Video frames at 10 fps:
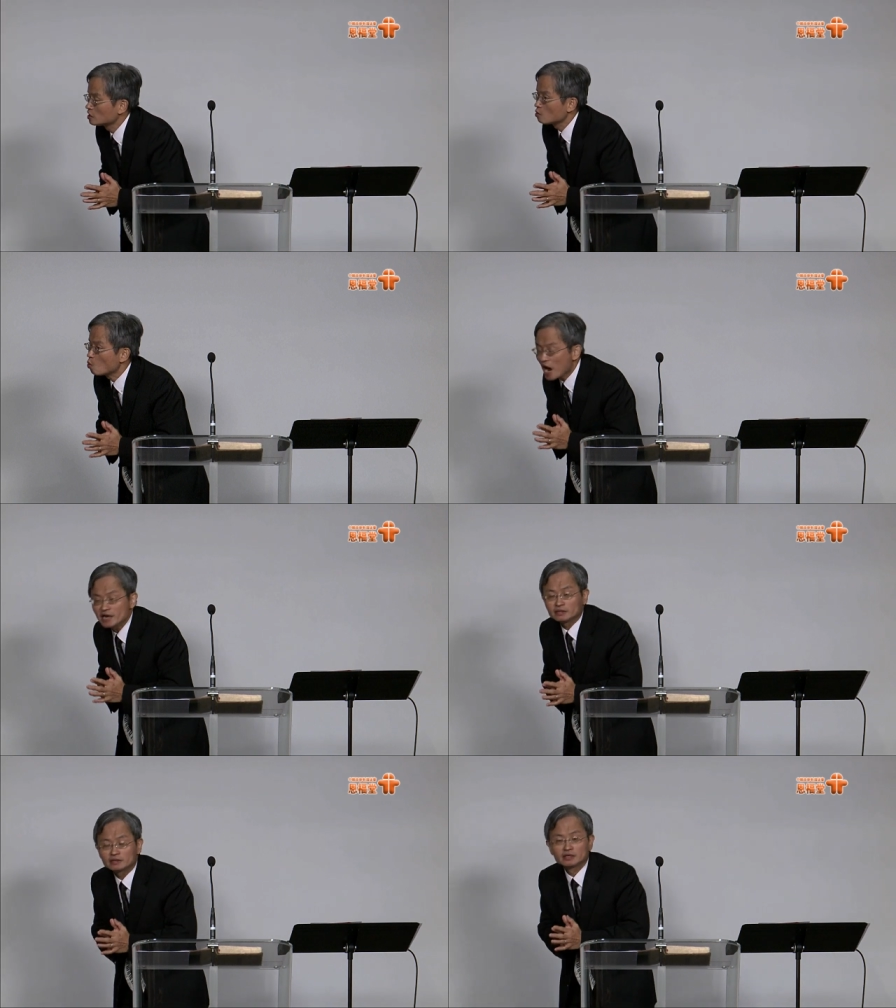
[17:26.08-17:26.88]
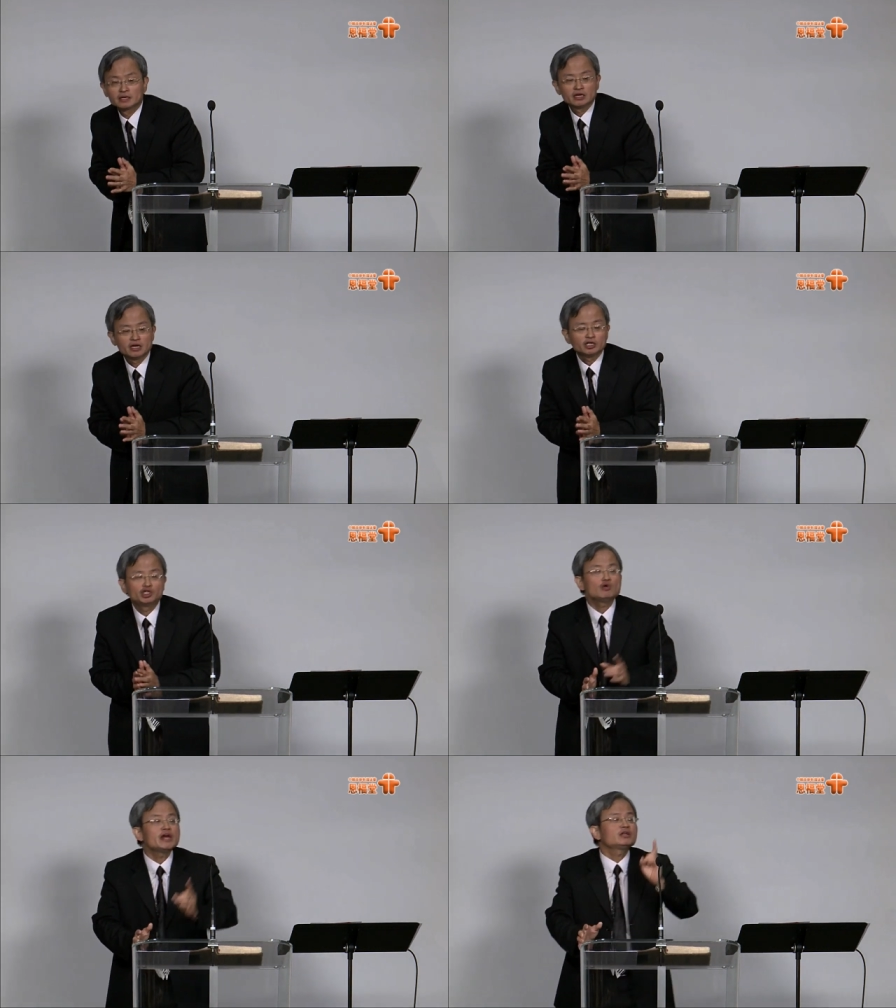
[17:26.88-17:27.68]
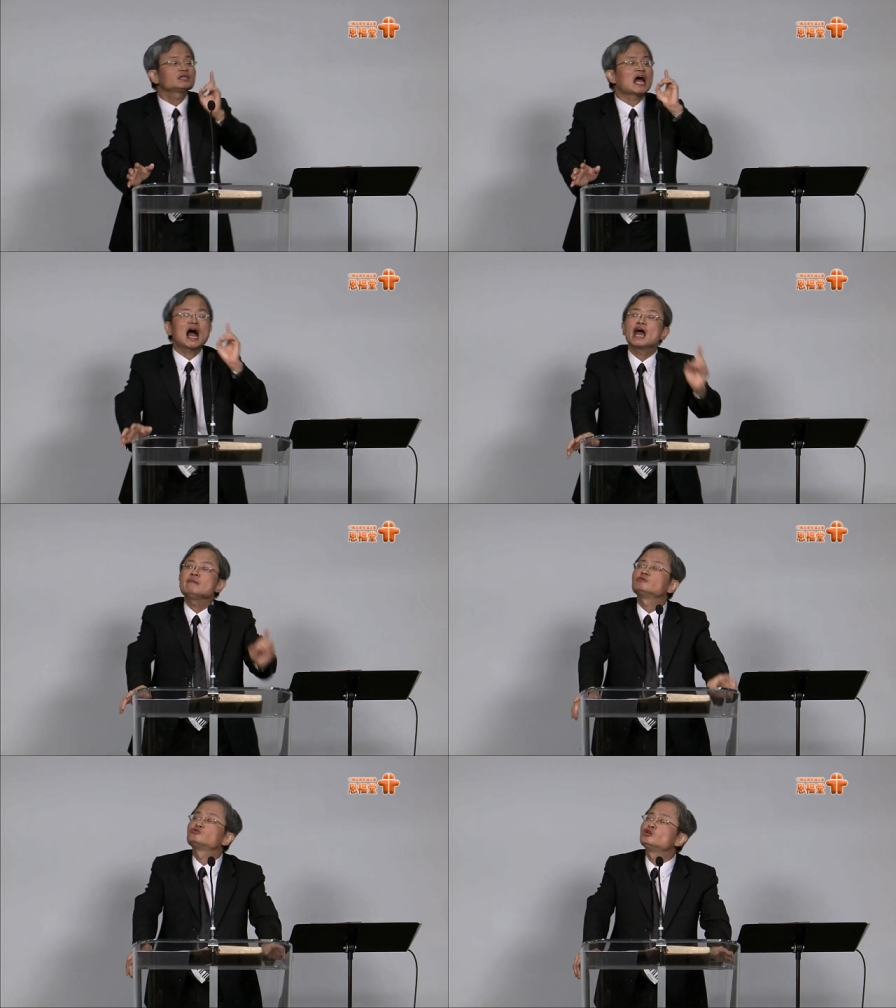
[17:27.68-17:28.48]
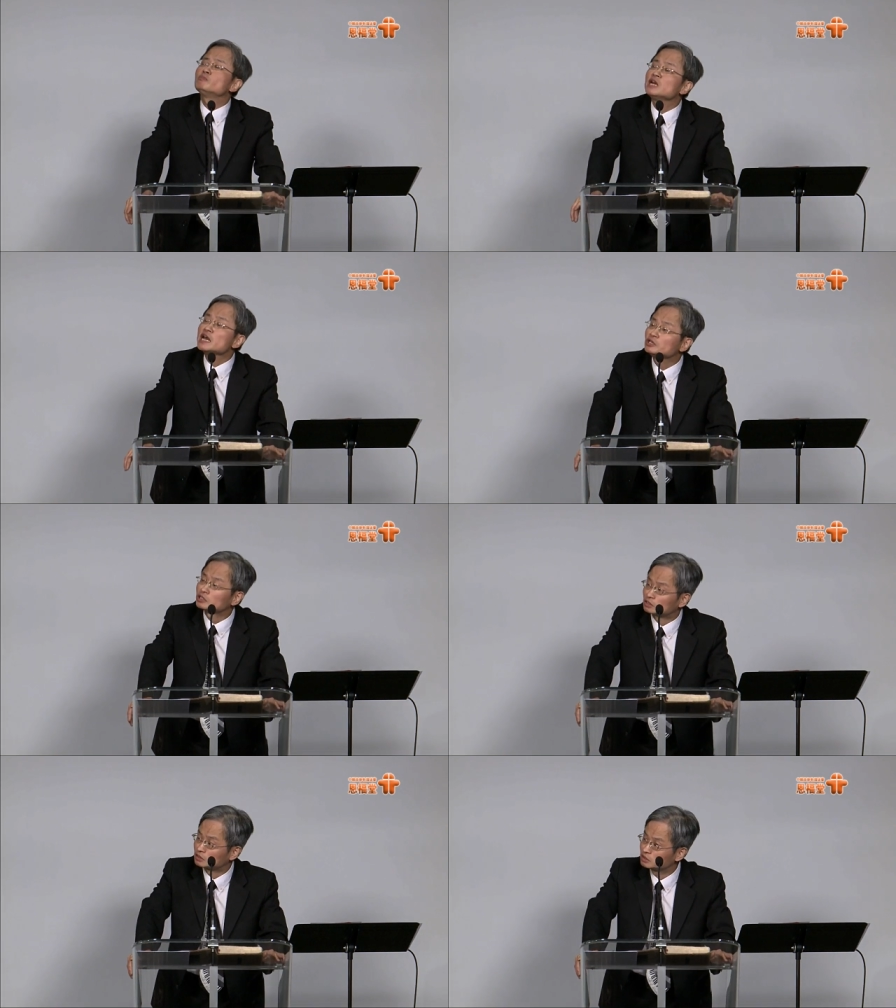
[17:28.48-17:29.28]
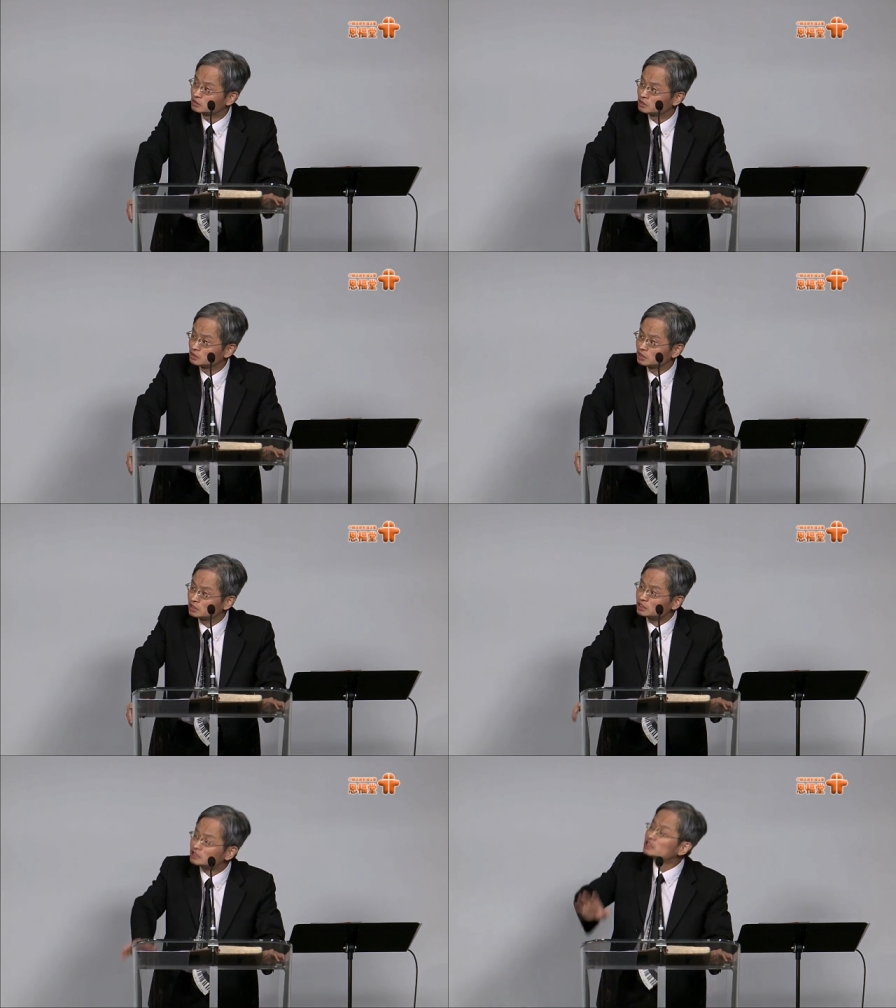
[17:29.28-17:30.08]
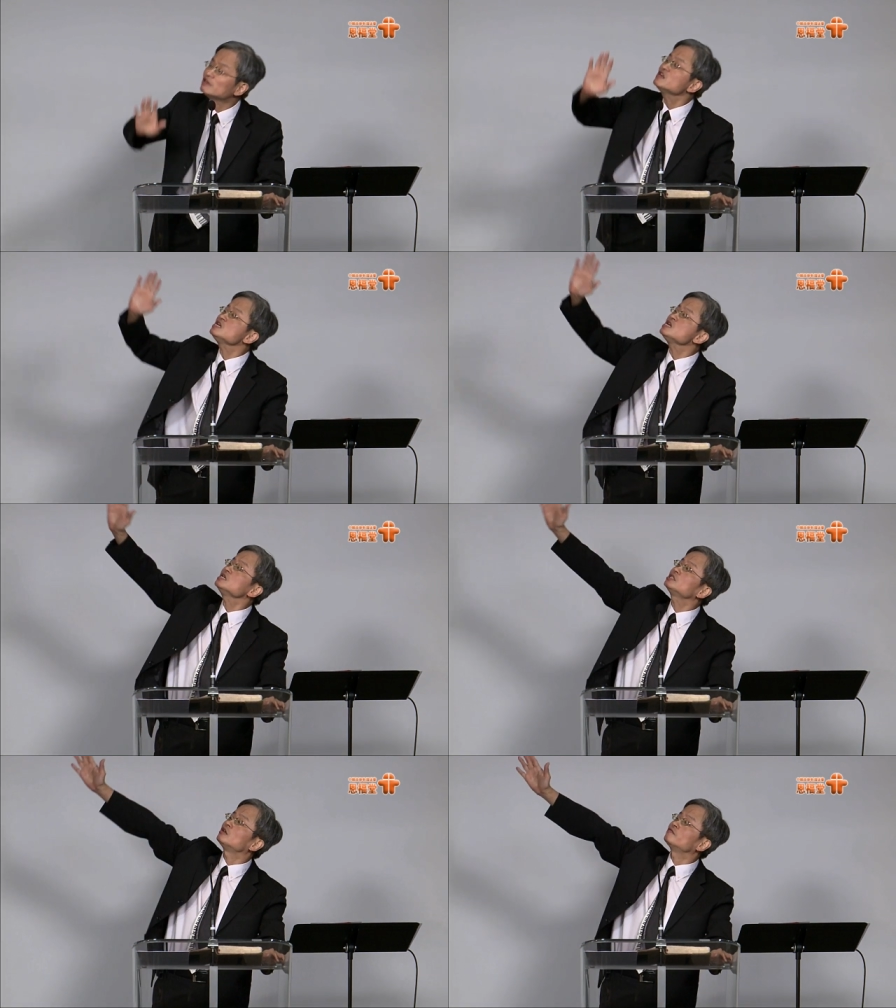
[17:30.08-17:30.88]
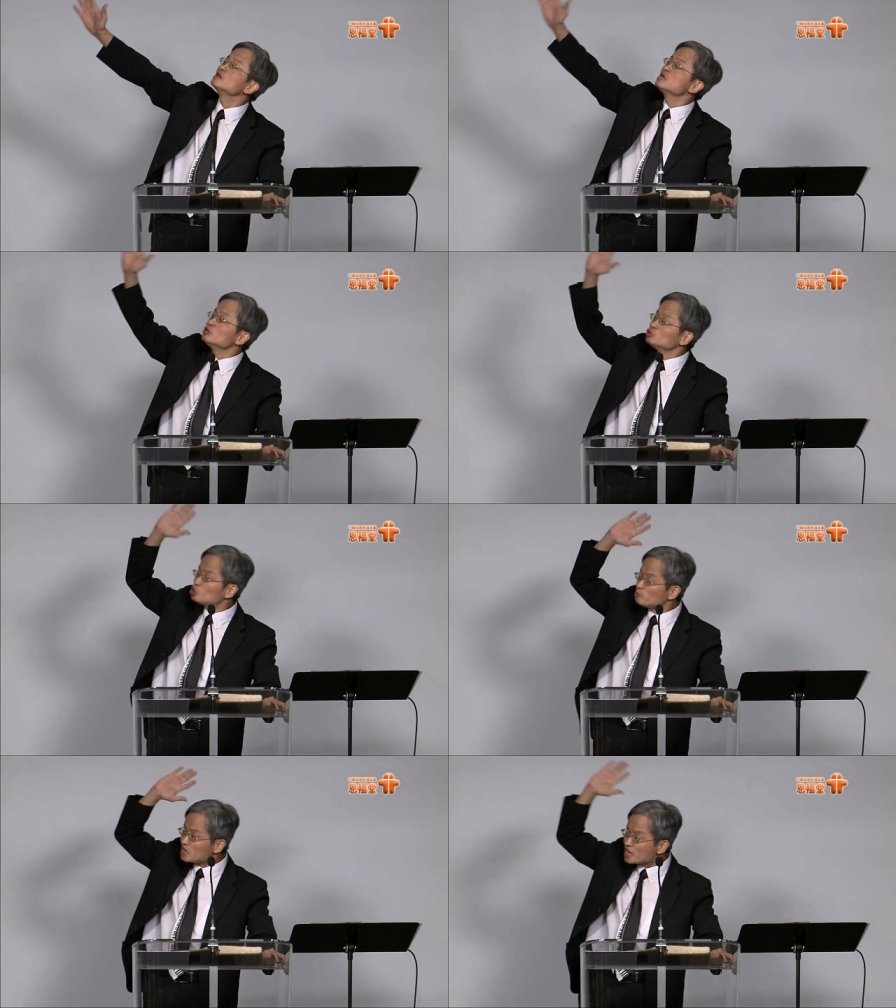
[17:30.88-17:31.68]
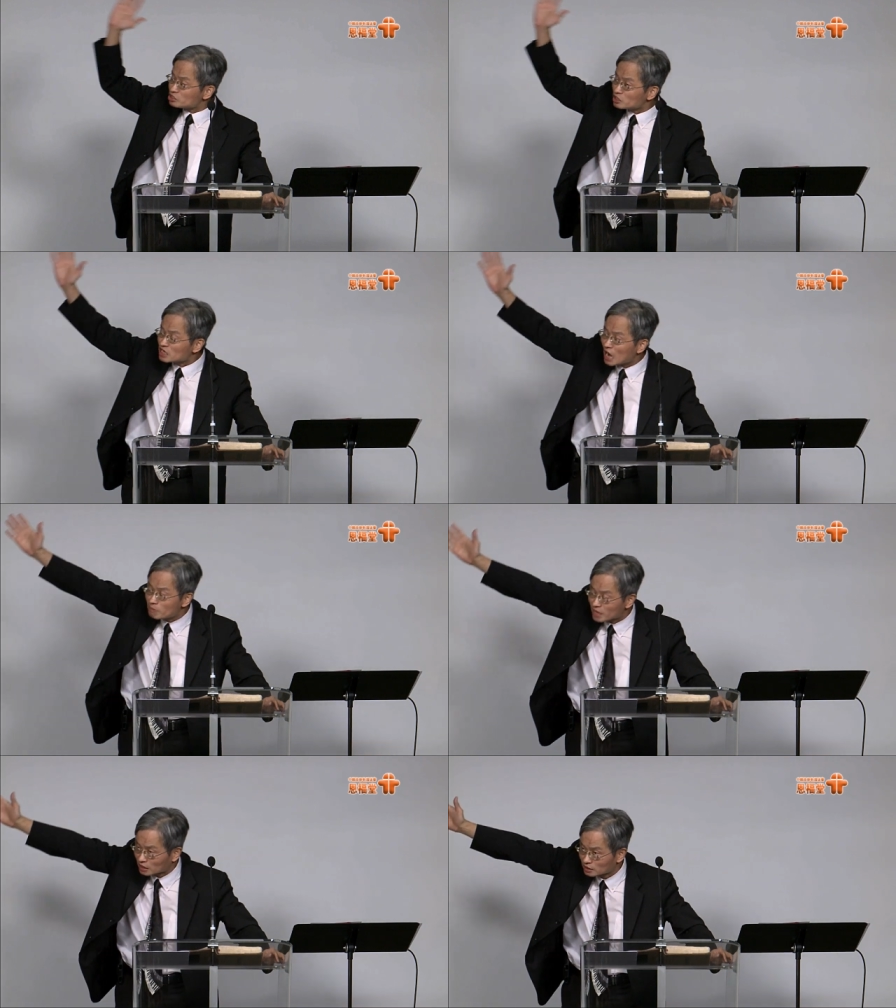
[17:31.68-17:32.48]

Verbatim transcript: When? During the time of tribulation, the seven years of tribulation coming.